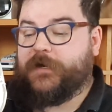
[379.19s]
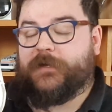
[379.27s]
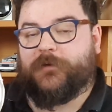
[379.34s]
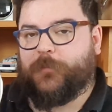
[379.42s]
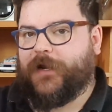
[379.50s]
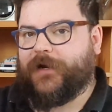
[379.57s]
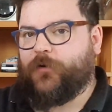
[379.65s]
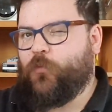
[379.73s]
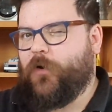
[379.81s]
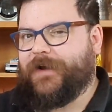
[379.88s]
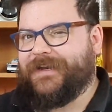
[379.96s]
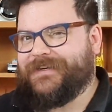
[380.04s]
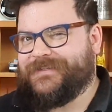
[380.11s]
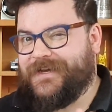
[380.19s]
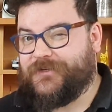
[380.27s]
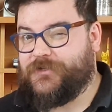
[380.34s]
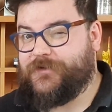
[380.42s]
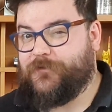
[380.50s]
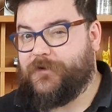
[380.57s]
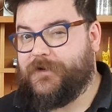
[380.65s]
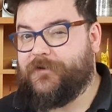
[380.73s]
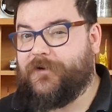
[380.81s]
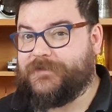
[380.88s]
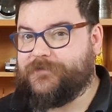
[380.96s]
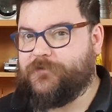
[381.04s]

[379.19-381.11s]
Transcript: The black and white is actually really nice.